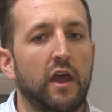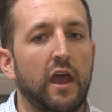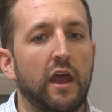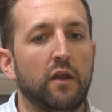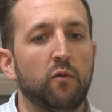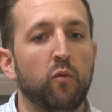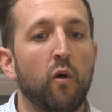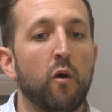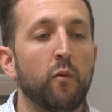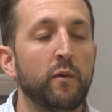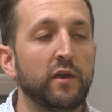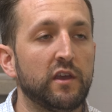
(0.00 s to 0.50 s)

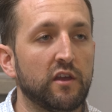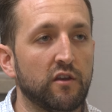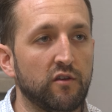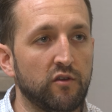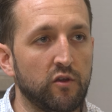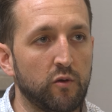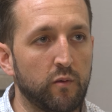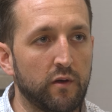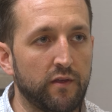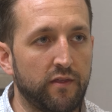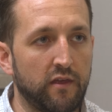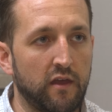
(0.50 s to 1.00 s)
and what we can
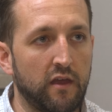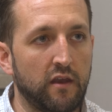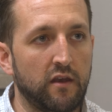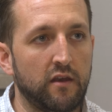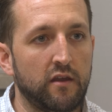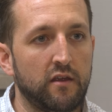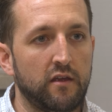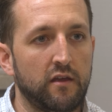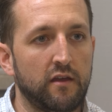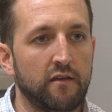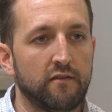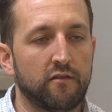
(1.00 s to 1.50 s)
do with it
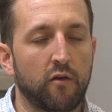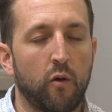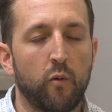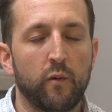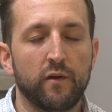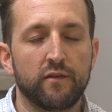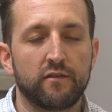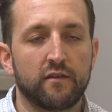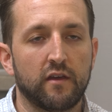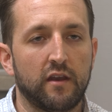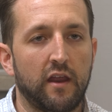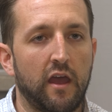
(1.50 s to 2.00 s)
is
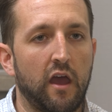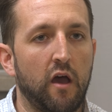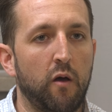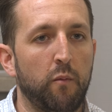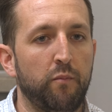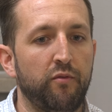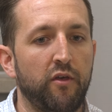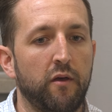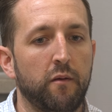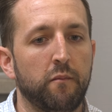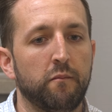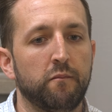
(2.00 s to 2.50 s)
always going to
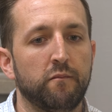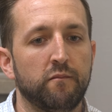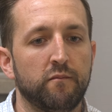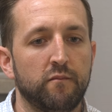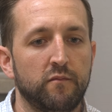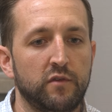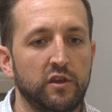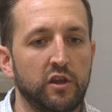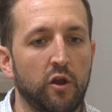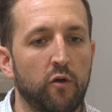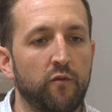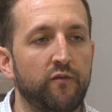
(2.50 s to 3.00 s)
help them,
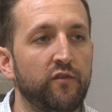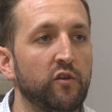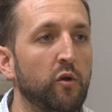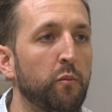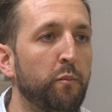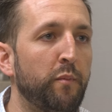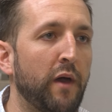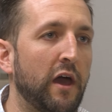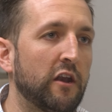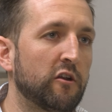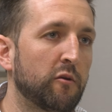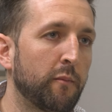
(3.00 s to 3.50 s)
feel
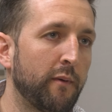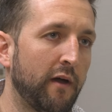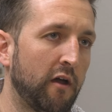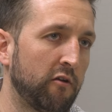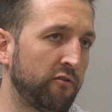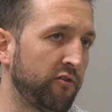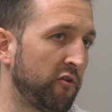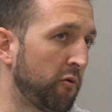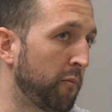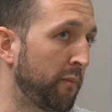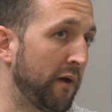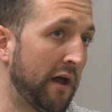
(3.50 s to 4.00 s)
better
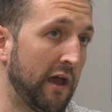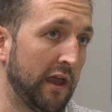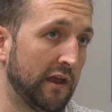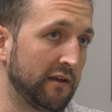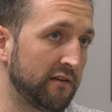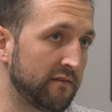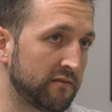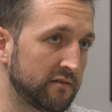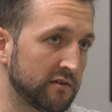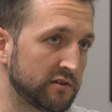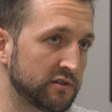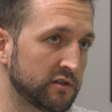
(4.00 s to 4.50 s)
about their buying
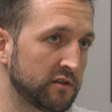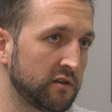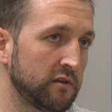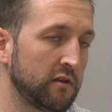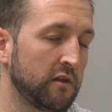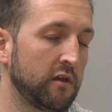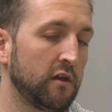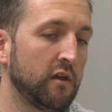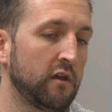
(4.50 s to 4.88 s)
decision.